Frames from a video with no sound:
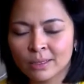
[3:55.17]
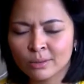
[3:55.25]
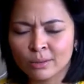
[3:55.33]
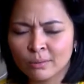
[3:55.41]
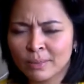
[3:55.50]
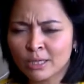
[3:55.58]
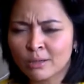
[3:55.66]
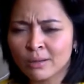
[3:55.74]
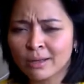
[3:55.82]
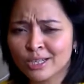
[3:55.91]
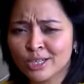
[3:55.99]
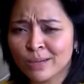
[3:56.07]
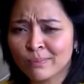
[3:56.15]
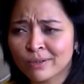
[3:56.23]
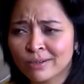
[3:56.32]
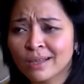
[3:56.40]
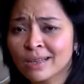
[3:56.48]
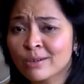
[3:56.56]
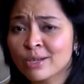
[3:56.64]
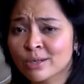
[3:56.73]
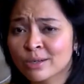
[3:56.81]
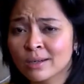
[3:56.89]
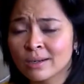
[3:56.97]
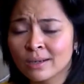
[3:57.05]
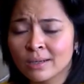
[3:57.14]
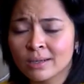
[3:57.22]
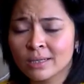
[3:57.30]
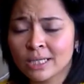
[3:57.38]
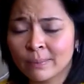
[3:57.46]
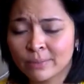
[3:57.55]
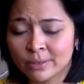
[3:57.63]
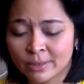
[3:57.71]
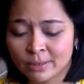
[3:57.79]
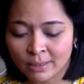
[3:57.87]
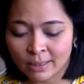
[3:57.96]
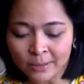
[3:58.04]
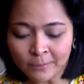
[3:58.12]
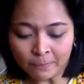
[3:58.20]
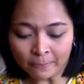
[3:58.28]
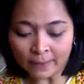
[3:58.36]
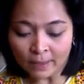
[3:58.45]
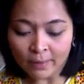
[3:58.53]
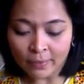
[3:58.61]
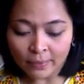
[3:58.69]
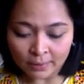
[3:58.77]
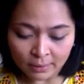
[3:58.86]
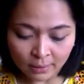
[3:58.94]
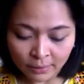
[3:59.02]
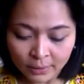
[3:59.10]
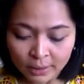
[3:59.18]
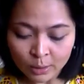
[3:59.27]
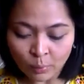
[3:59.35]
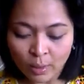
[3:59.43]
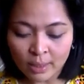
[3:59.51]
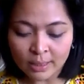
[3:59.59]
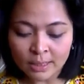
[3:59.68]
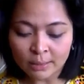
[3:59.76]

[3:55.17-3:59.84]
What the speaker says: not methodological chapter, literature chapter, okay? The third one is